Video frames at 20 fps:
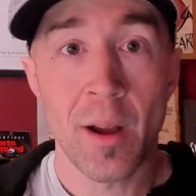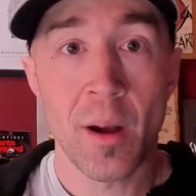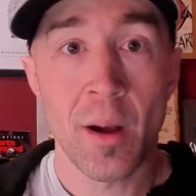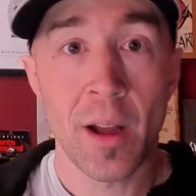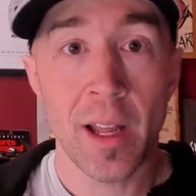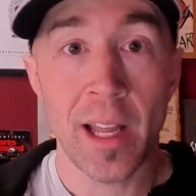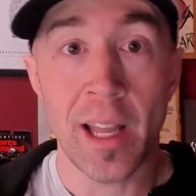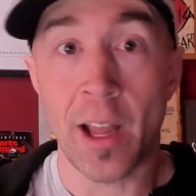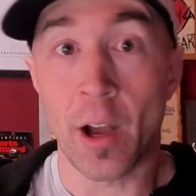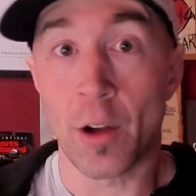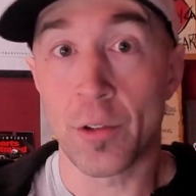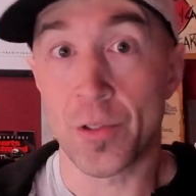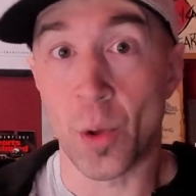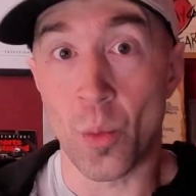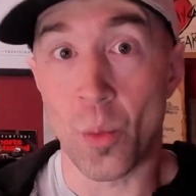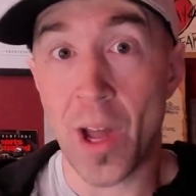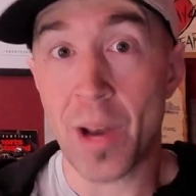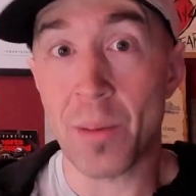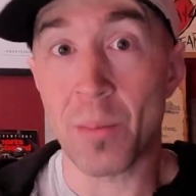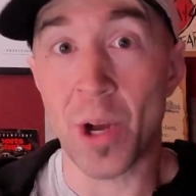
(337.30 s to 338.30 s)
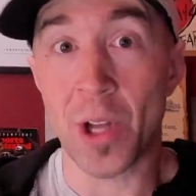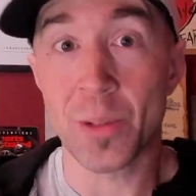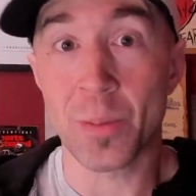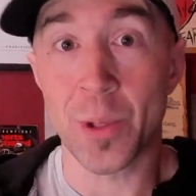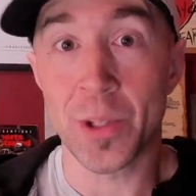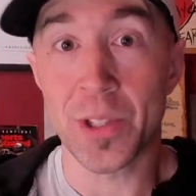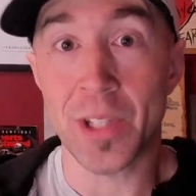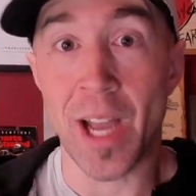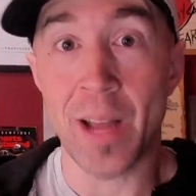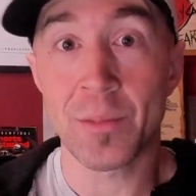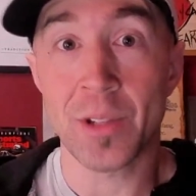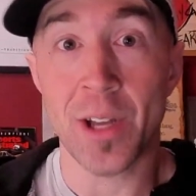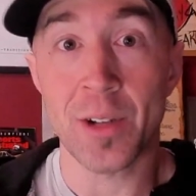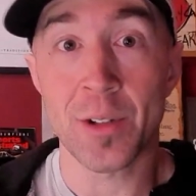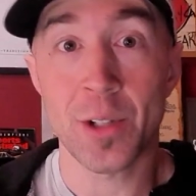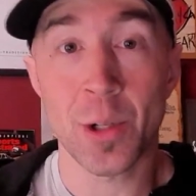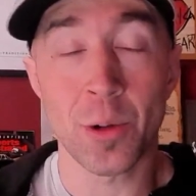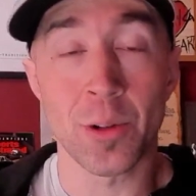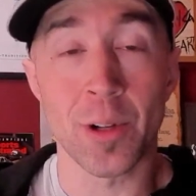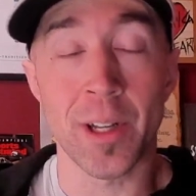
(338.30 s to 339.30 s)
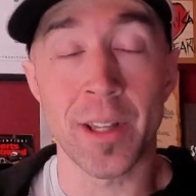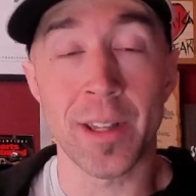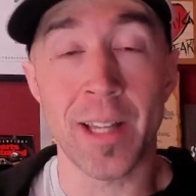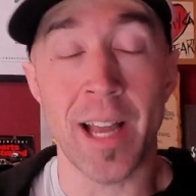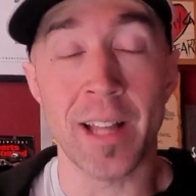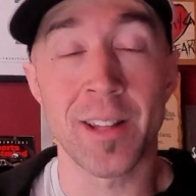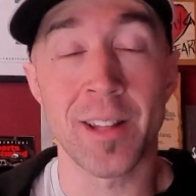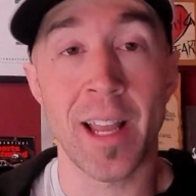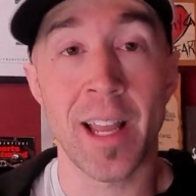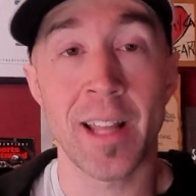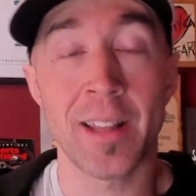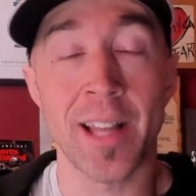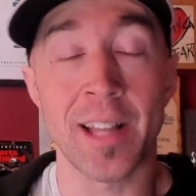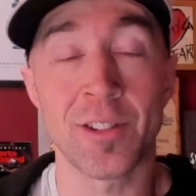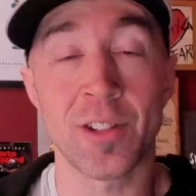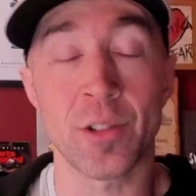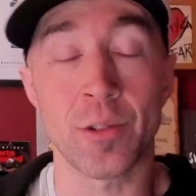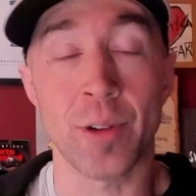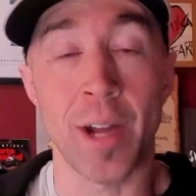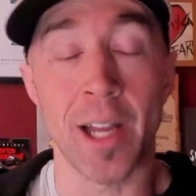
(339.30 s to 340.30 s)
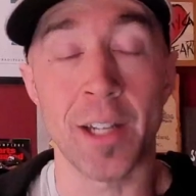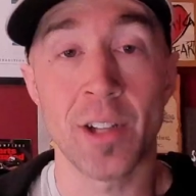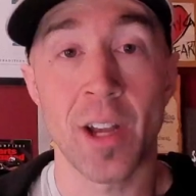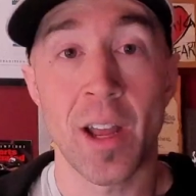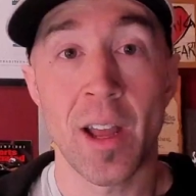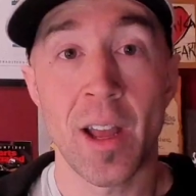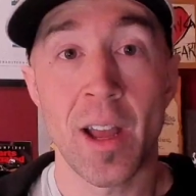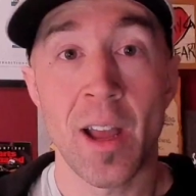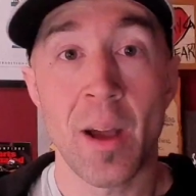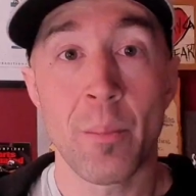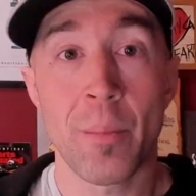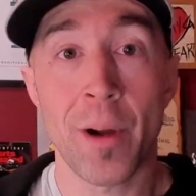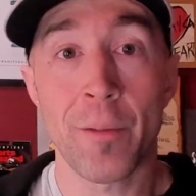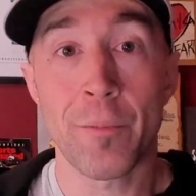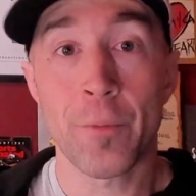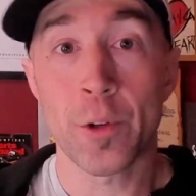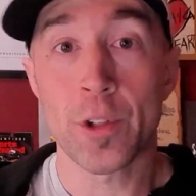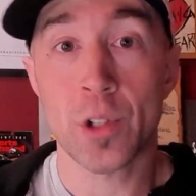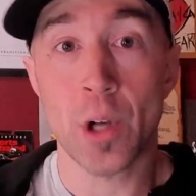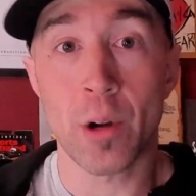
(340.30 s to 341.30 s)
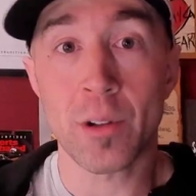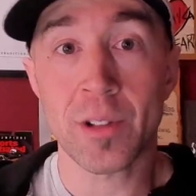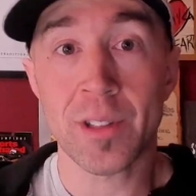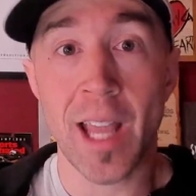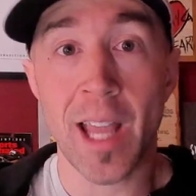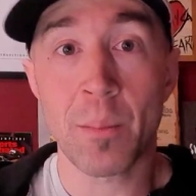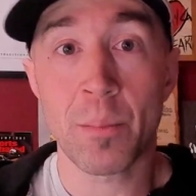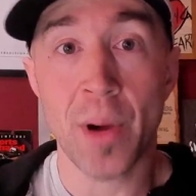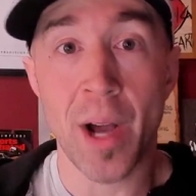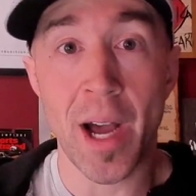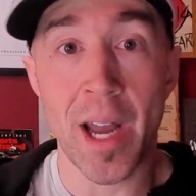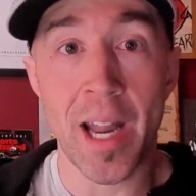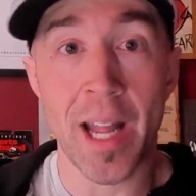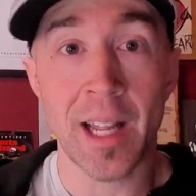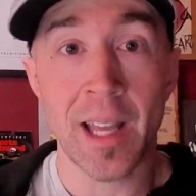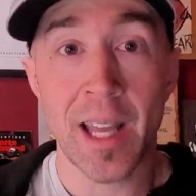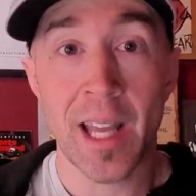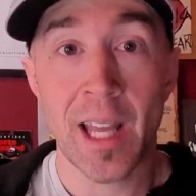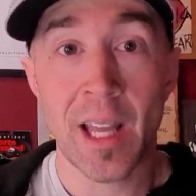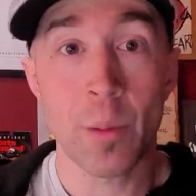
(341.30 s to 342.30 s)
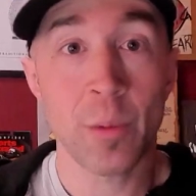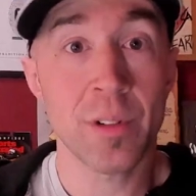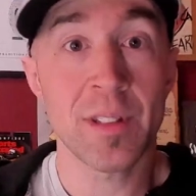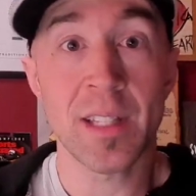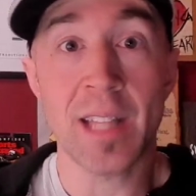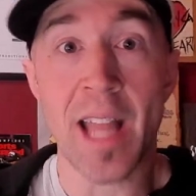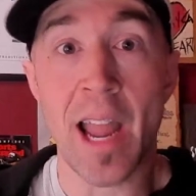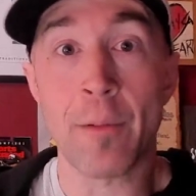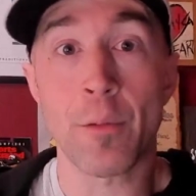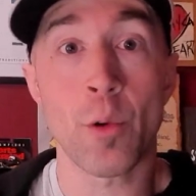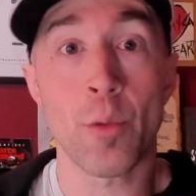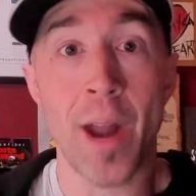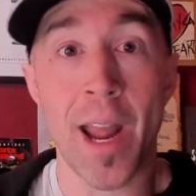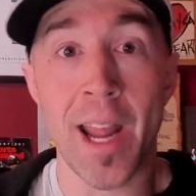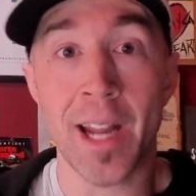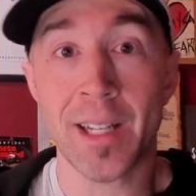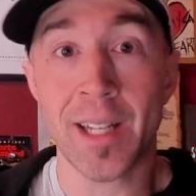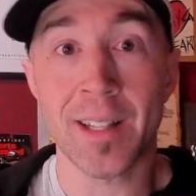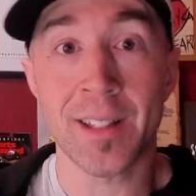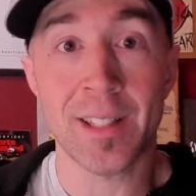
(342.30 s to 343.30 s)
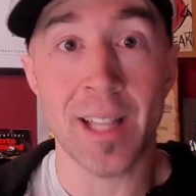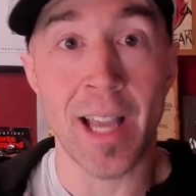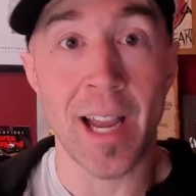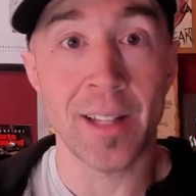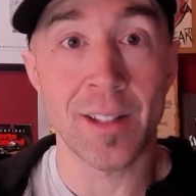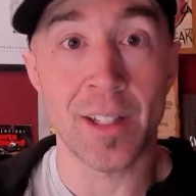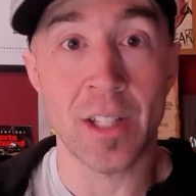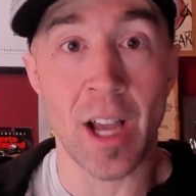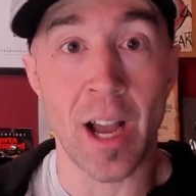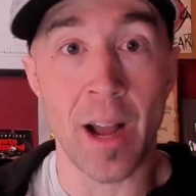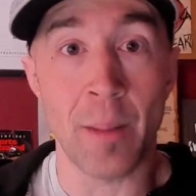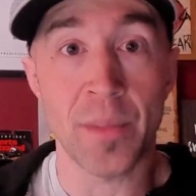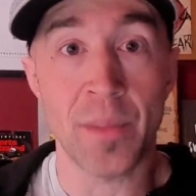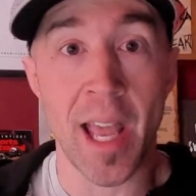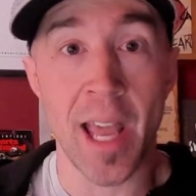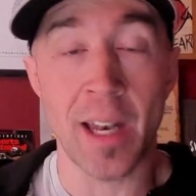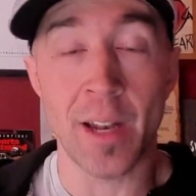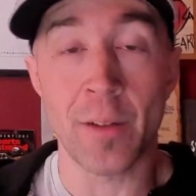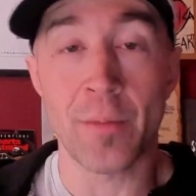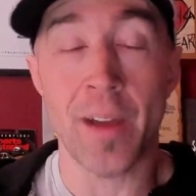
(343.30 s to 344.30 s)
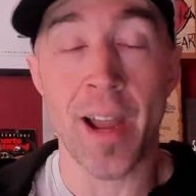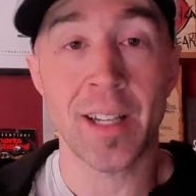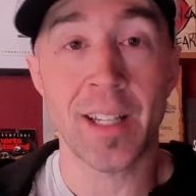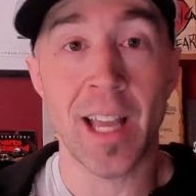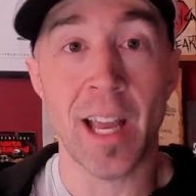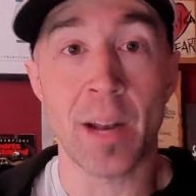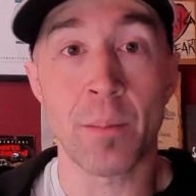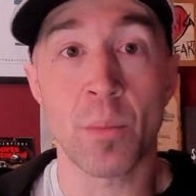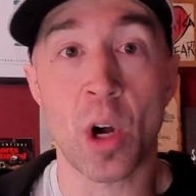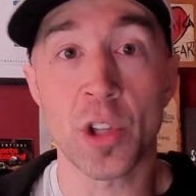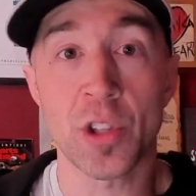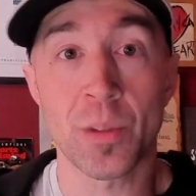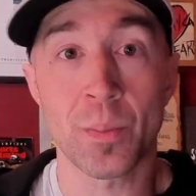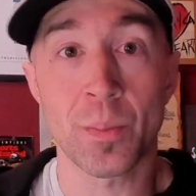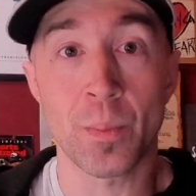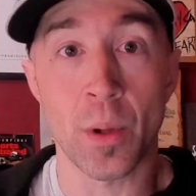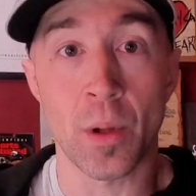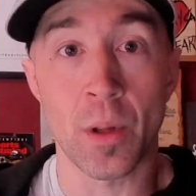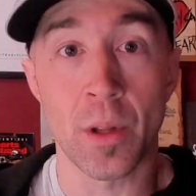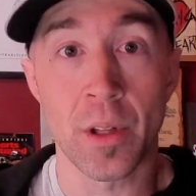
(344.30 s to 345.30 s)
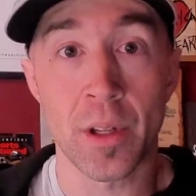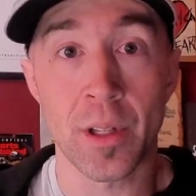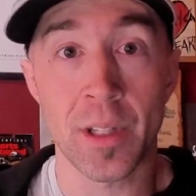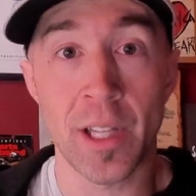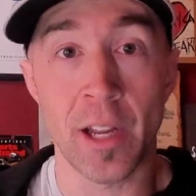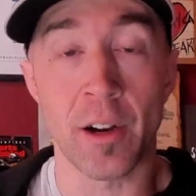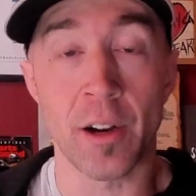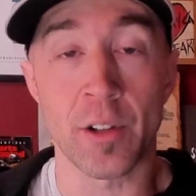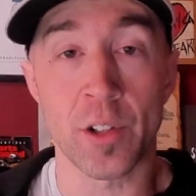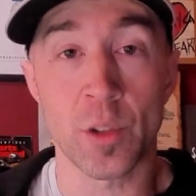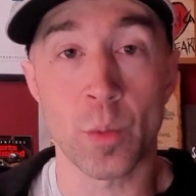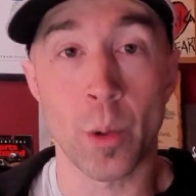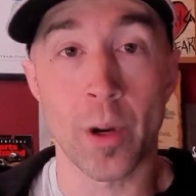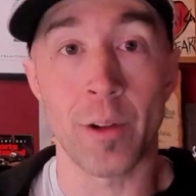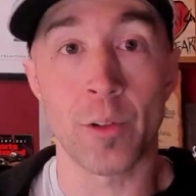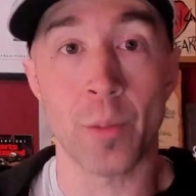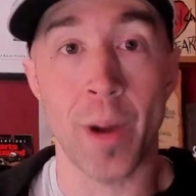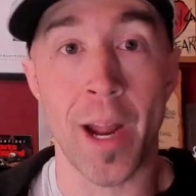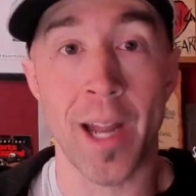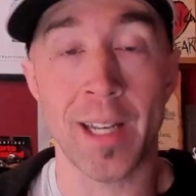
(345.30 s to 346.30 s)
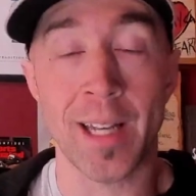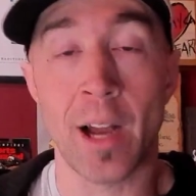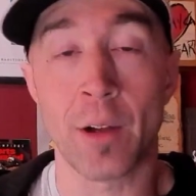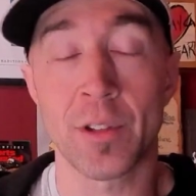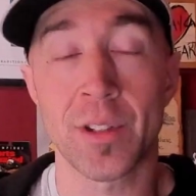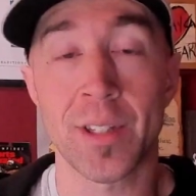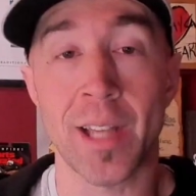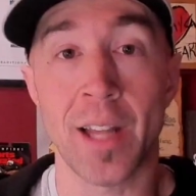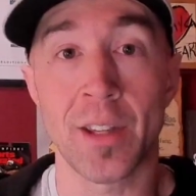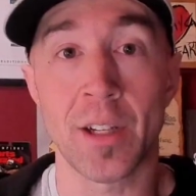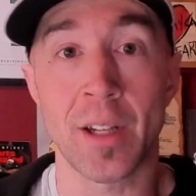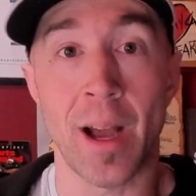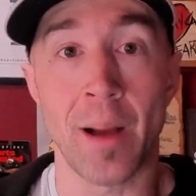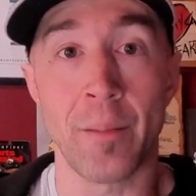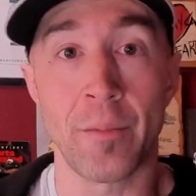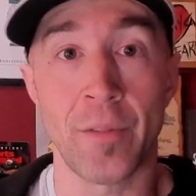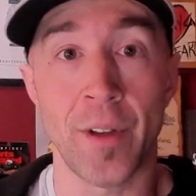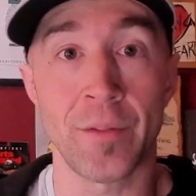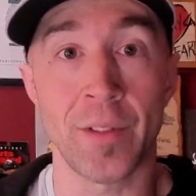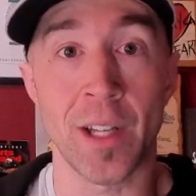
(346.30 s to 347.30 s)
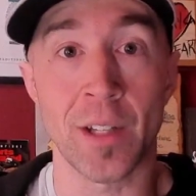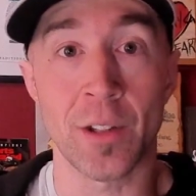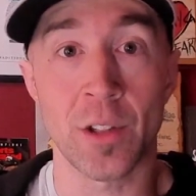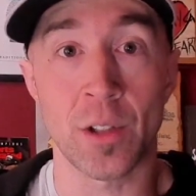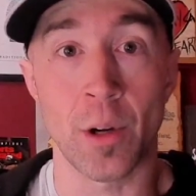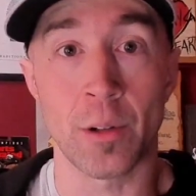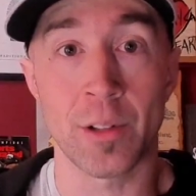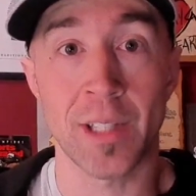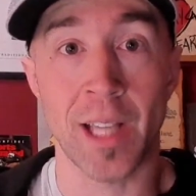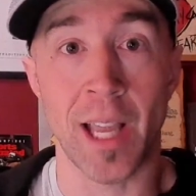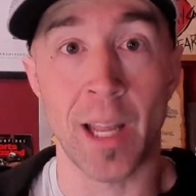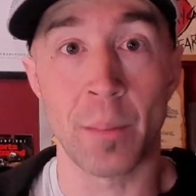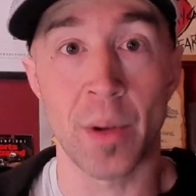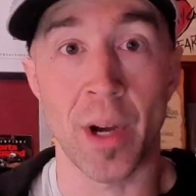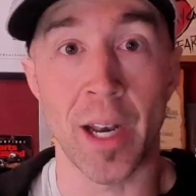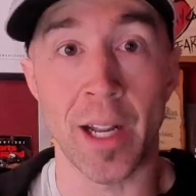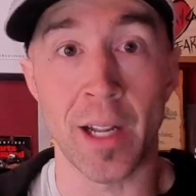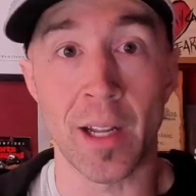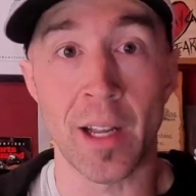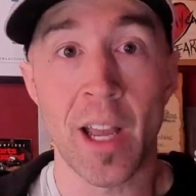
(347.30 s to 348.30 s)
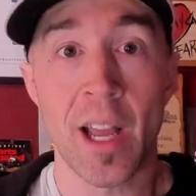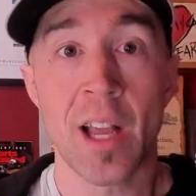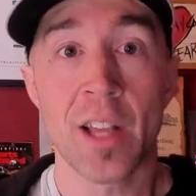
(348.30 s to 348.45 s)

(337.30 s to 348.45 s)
He also won multiple times on tour in that stretch. But for strokes gained putting, he was never ranked inside the top 10. In fact, he had multiple years where he was ranked outside the top 50 in strokes gained putting.